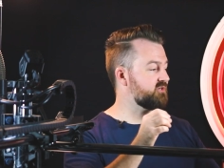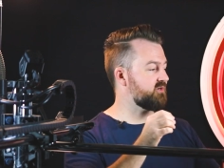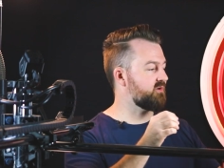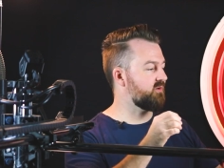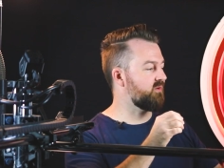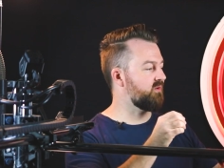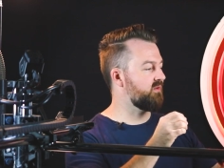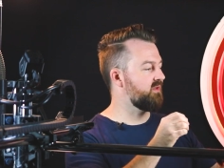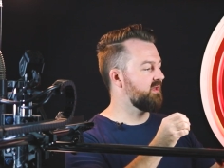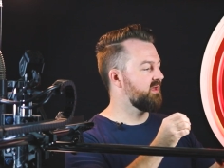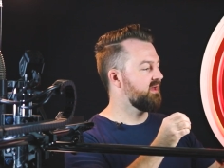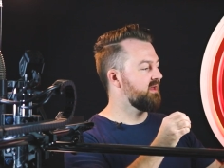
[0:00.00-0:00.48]
at
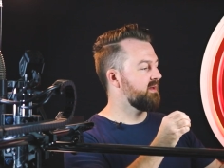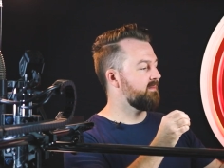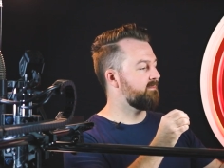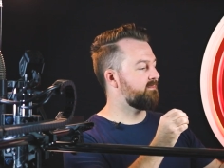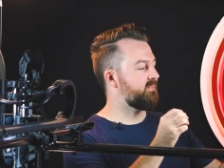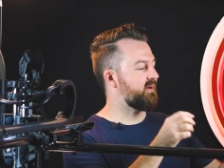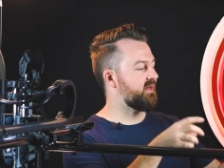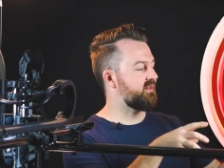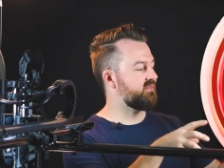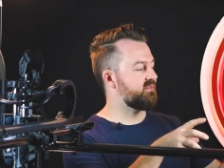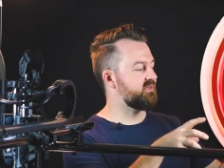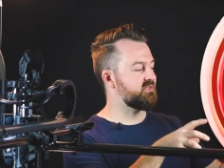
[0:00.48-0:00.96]
all,
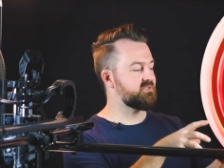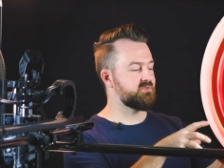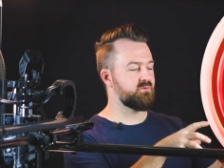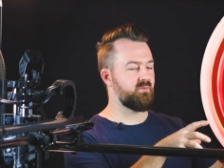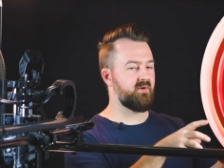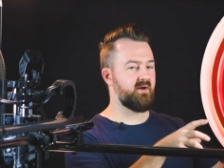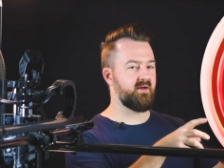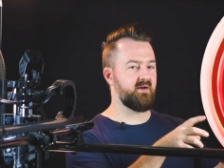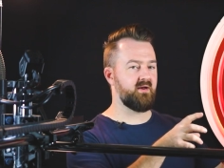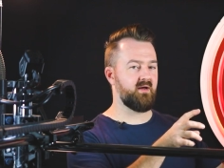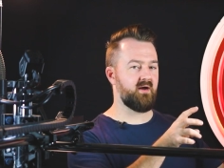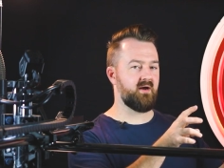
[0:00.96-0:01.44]
but this
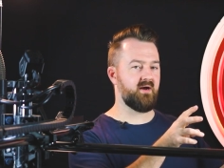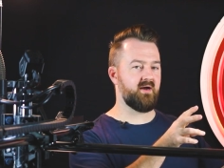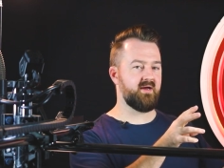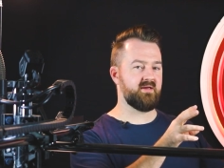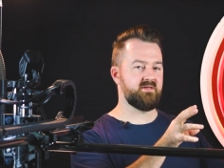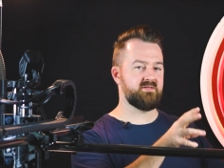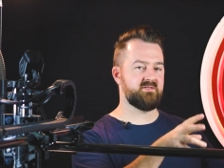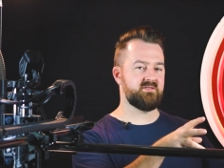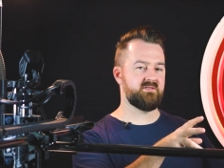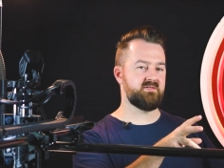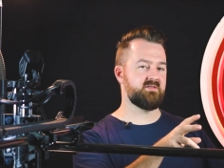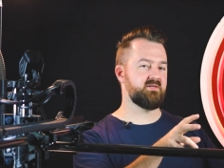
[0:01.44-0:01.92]
one I
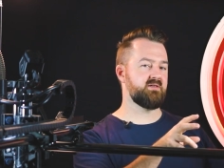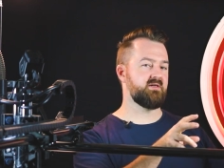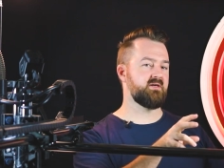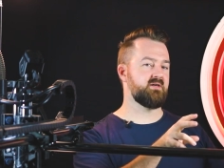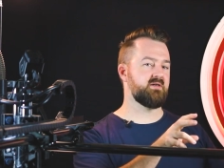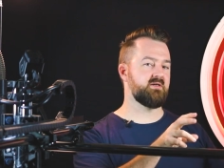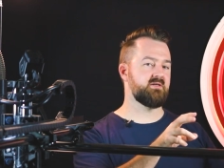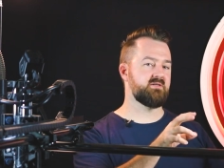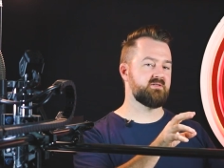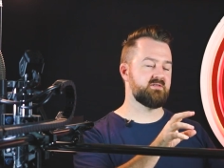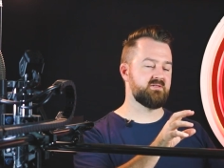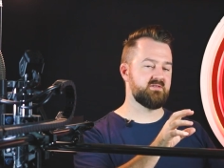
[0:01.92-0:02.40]

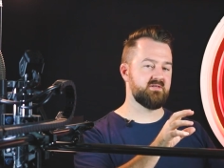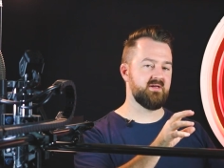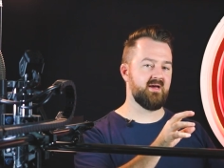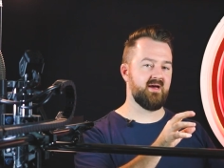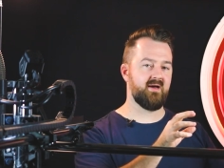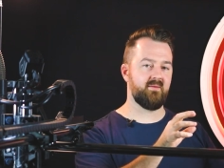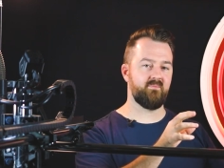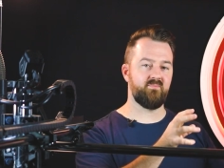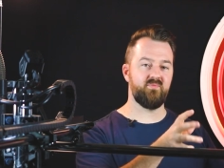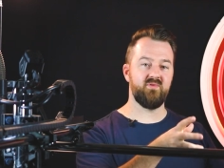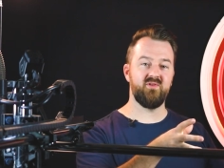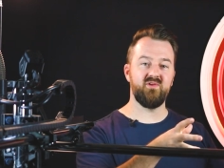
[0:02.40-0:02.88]
did
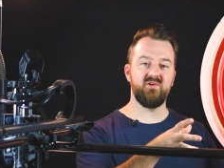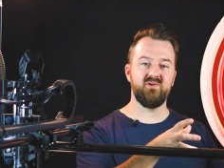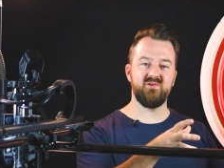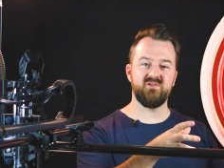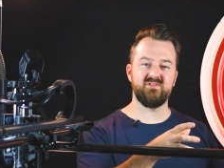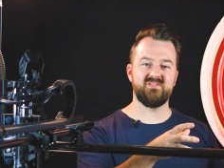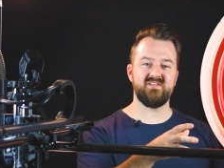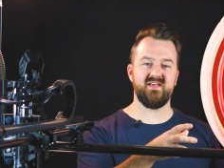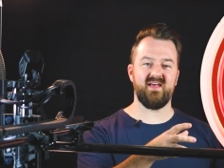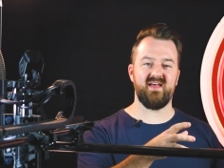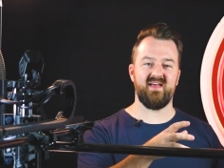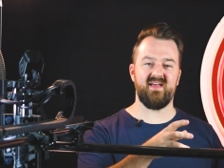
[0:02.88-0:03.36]

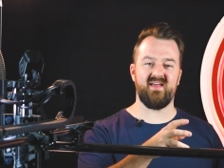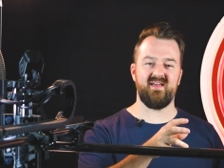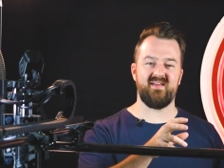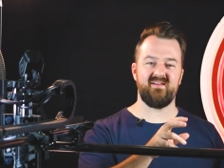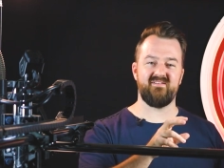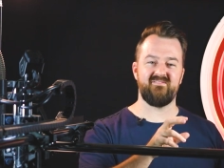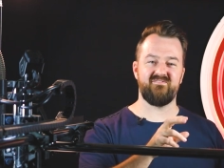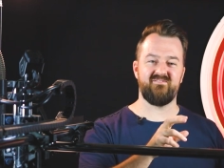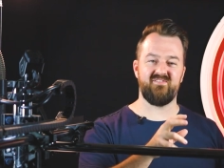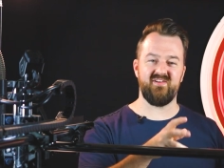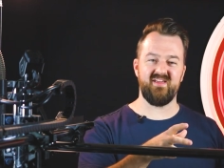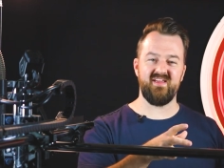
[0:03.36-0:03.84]
use a
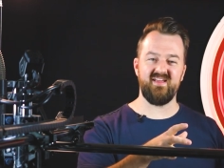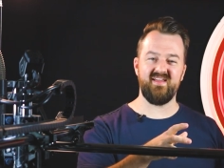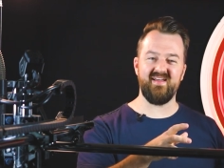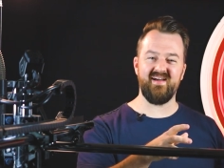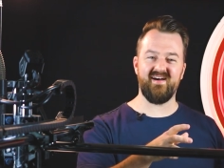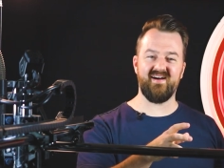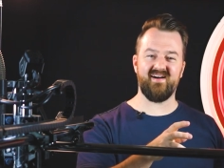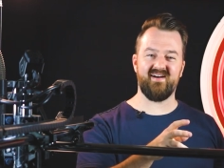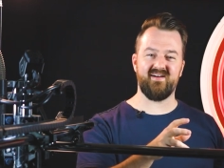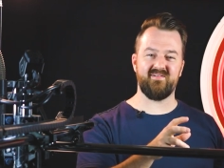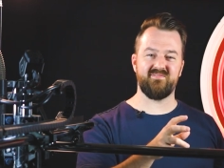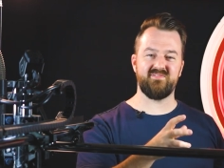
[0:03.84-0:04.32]

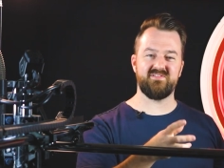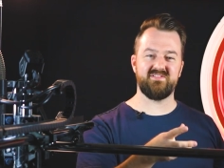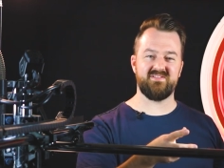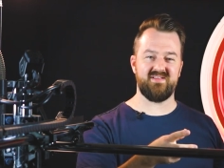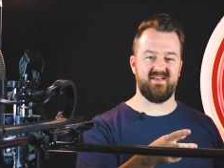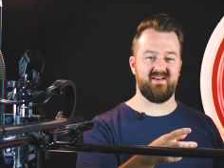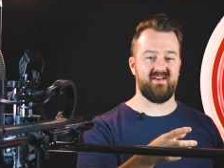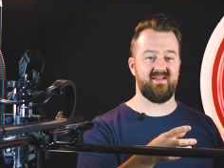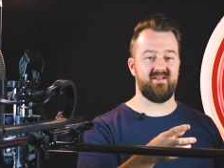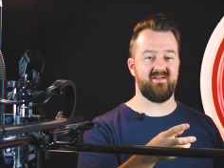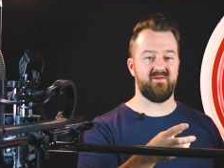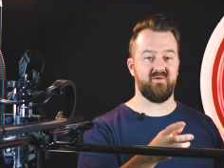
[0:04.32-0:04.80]
V-carve
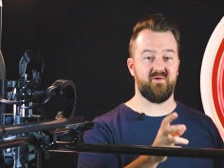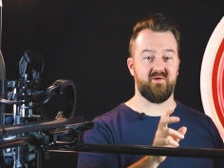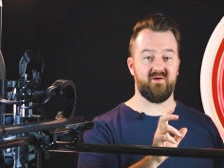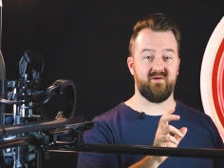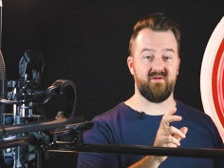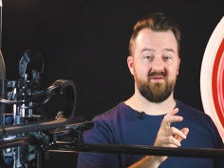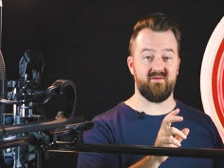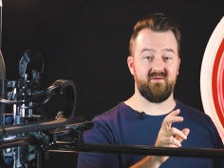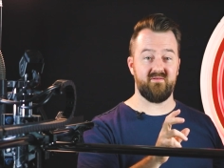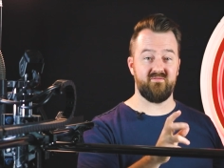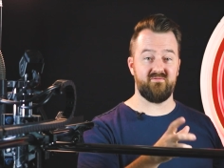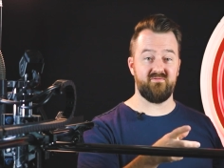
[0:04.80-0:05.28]
setting
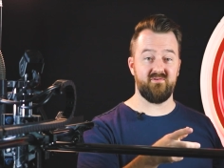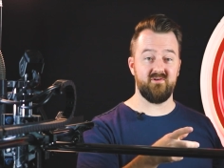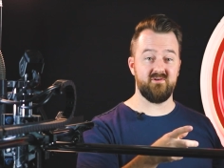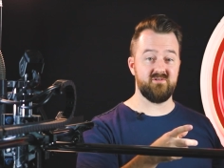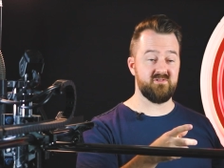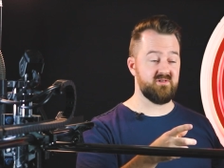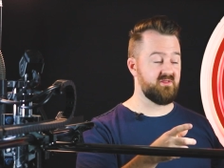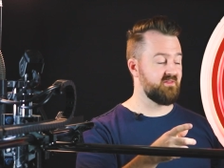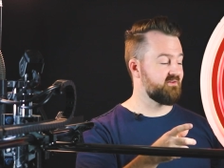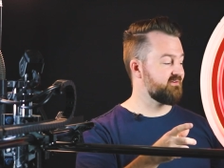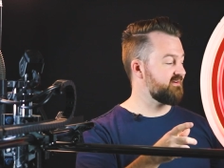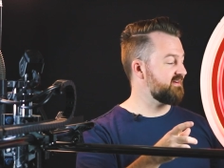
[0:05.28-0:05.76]
on
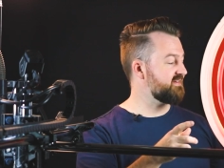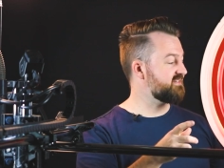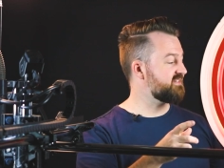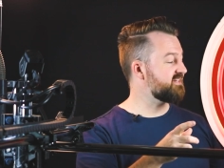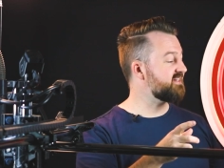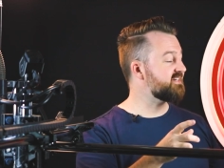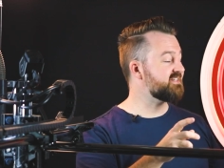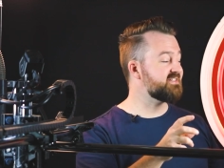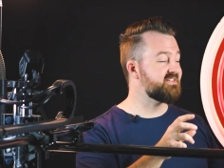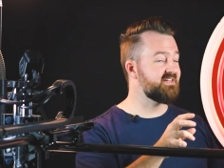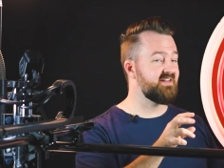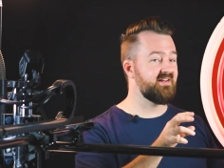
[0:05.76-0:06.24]
Fusion
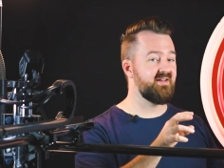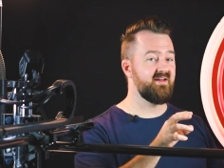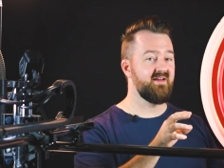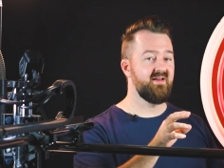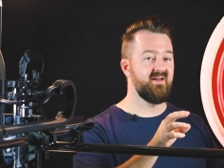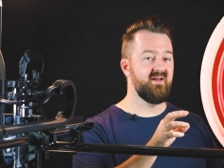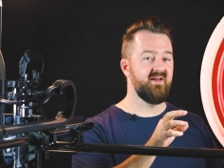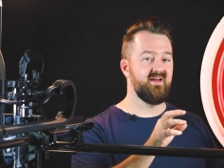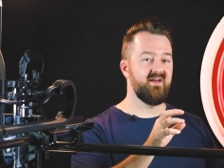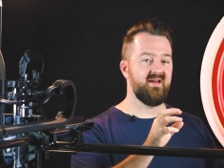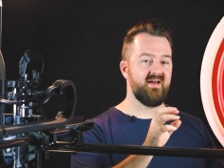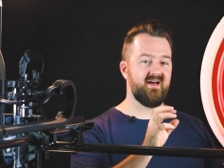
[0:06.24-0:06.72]
360
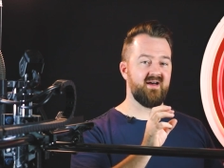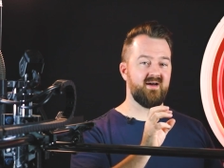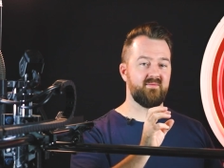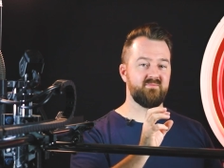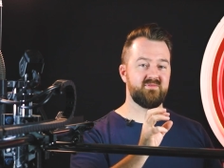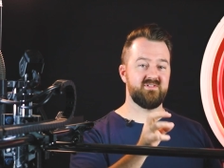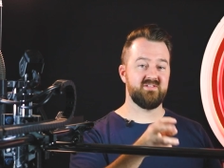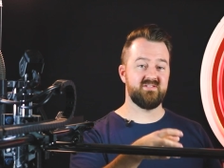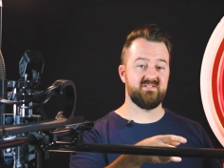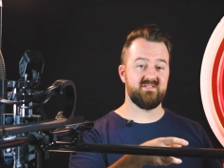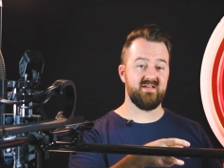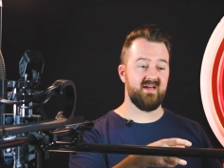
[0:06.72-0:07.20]

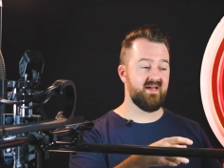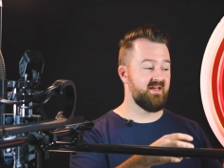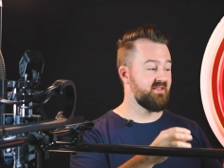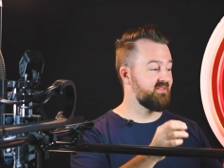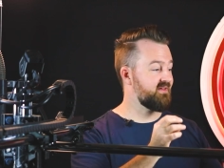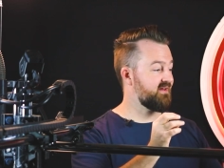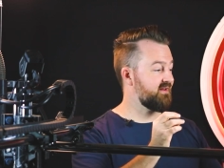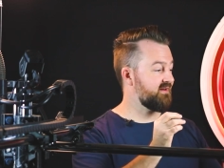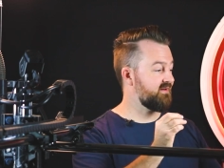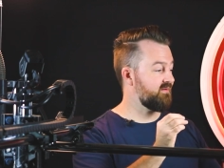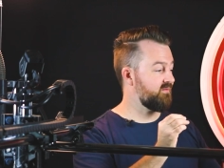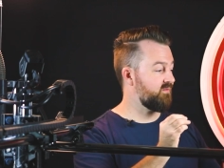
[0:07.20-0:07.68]
to say
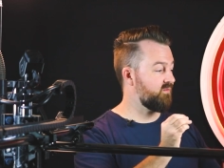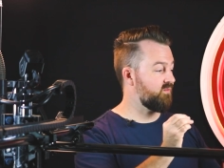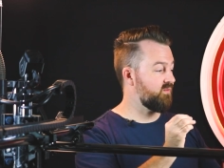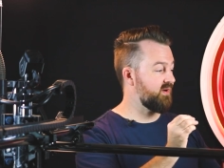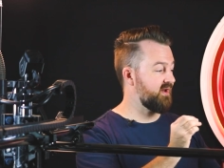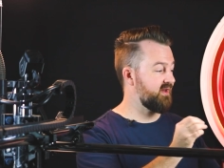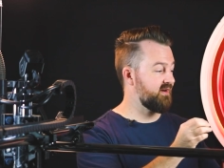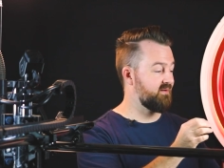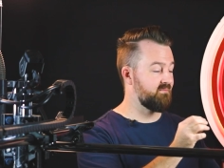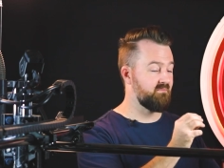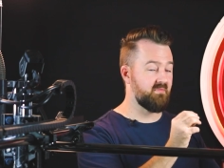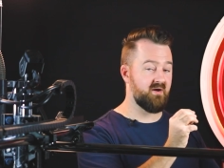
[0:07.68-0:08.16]
that
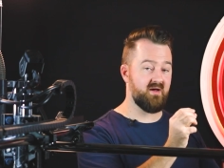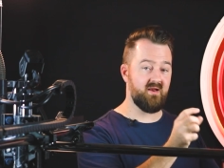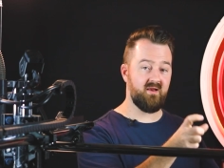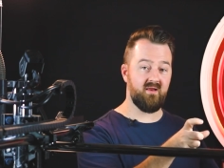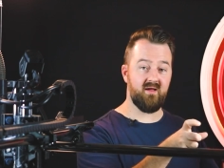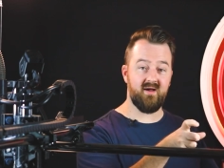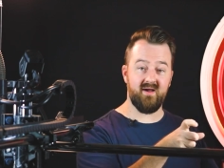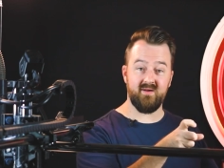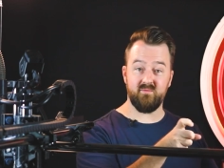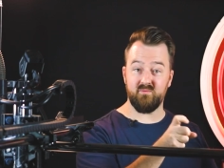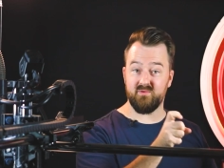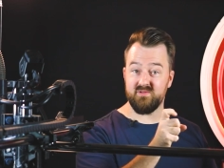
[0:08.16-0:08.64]
when my
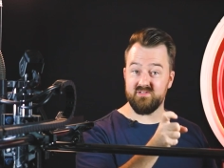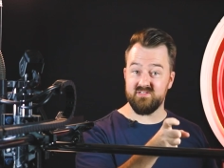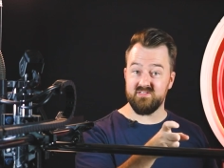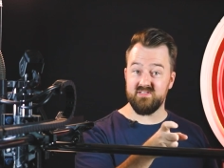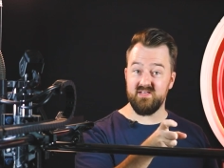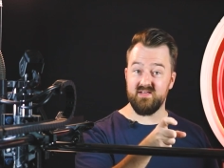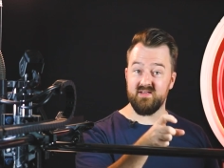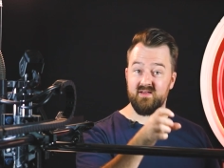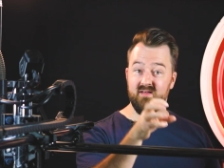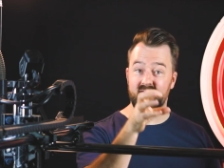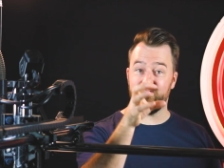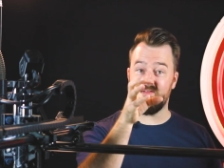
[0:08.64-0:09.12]
line was
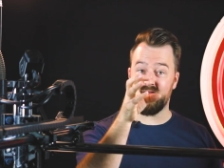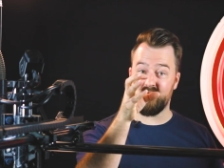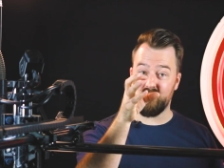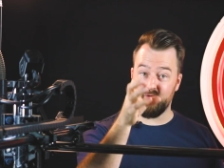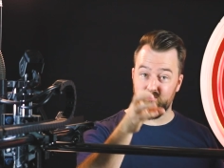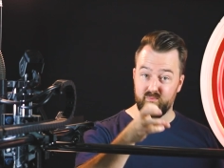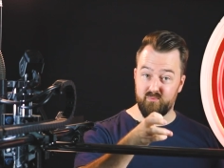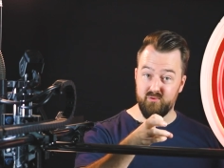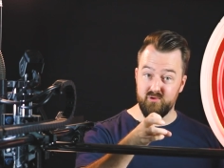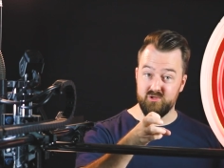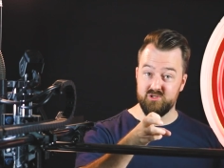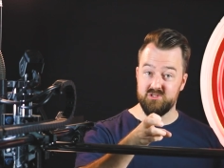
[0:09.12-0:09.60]
thicker, that
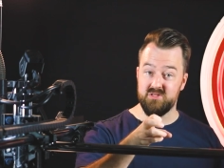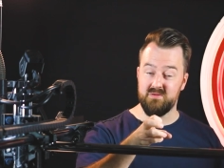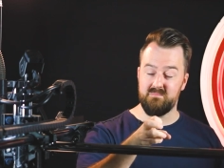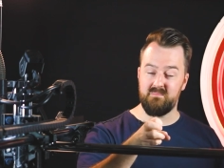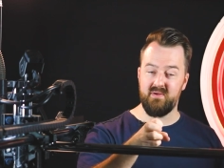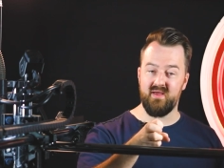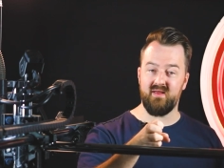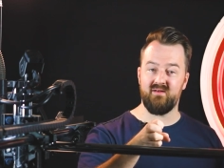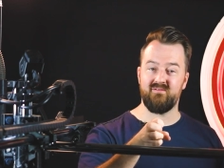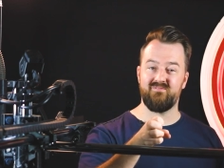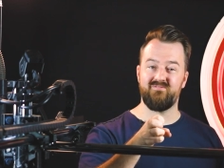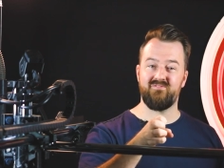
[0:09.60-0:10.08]
would push the
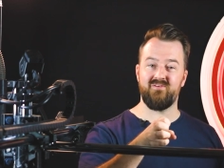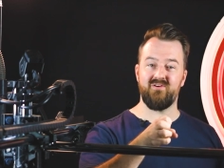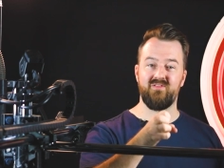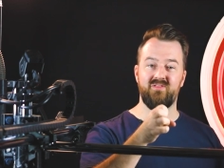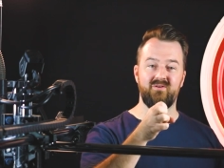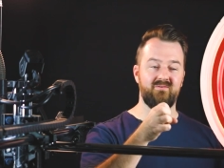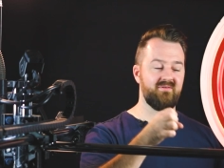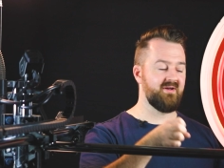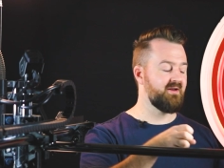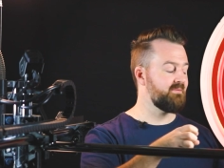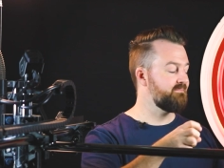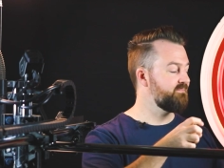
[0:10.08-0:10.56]
pen
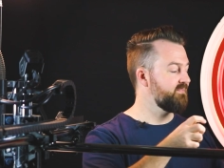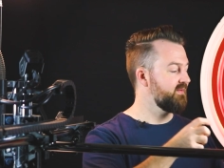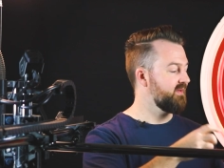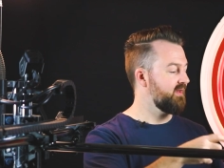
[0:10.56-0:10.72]
further in,